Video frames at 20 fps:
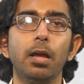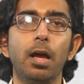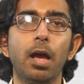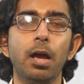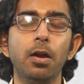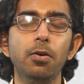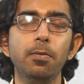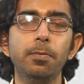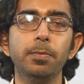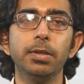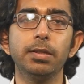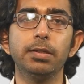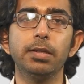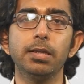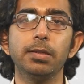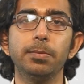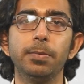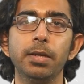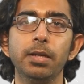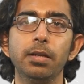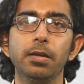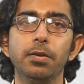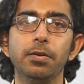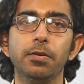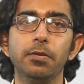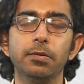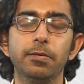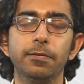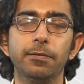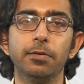I hope this has been a
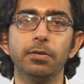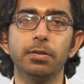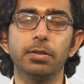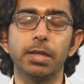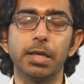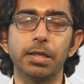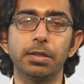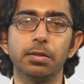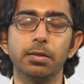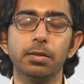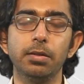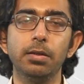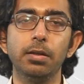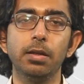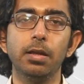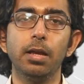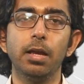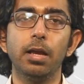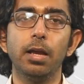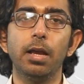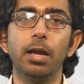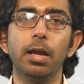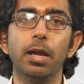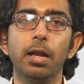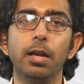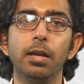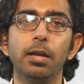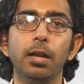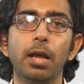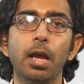useful session,
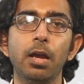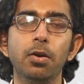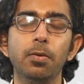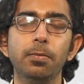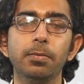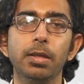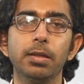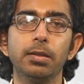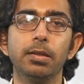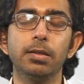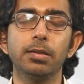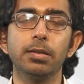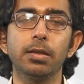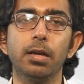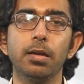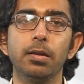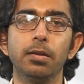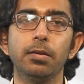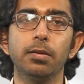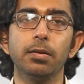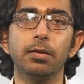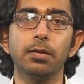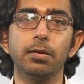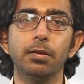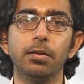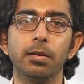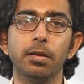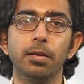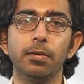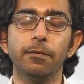and I hope that this
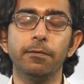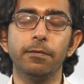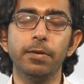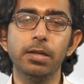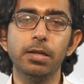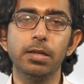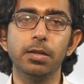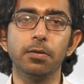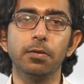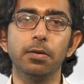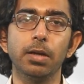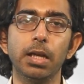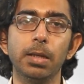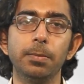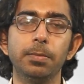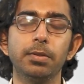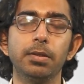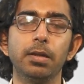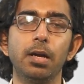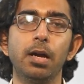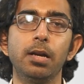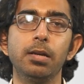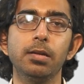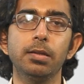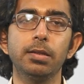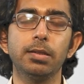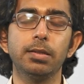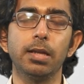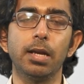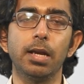video helps
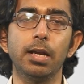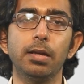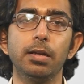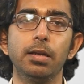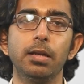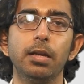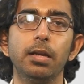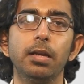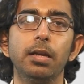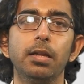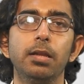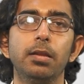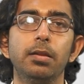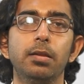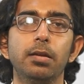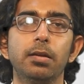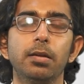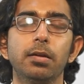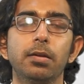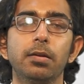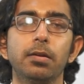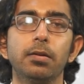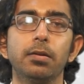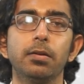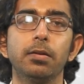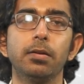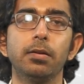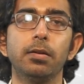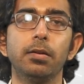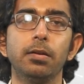understand
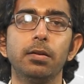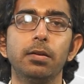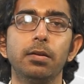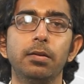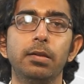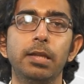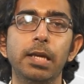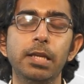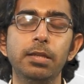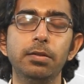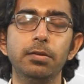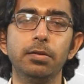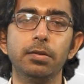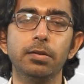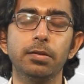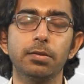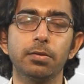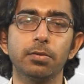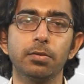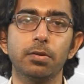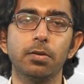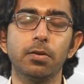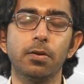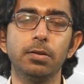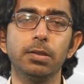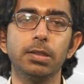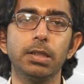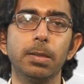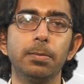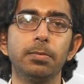the dangerous
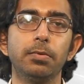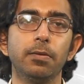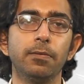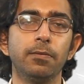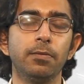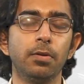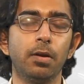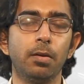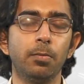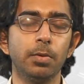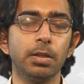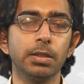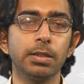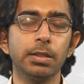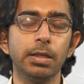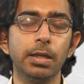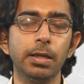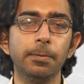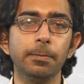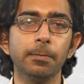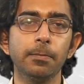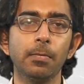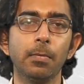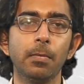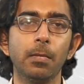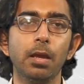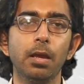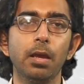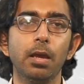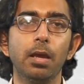concept of normalcy,
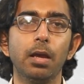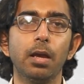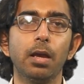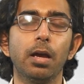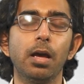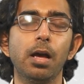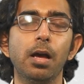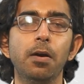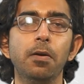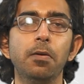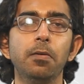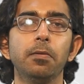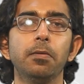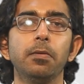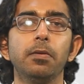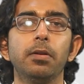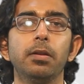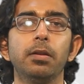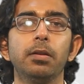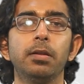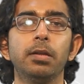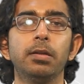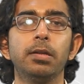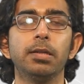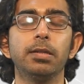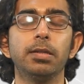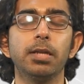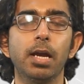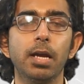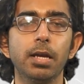how the
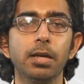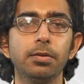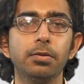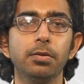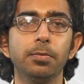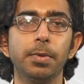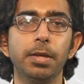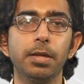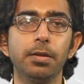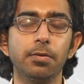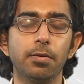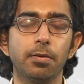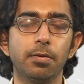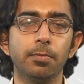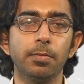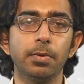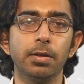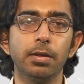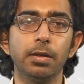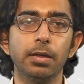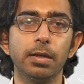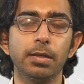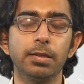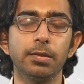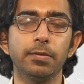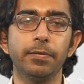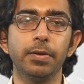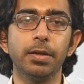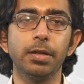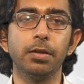desire to be normal
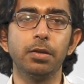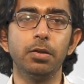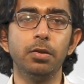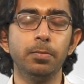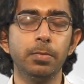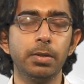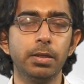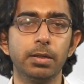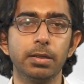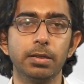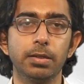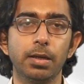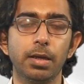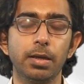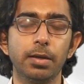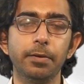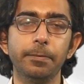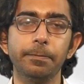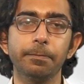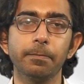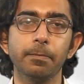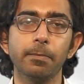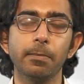is a very human desire,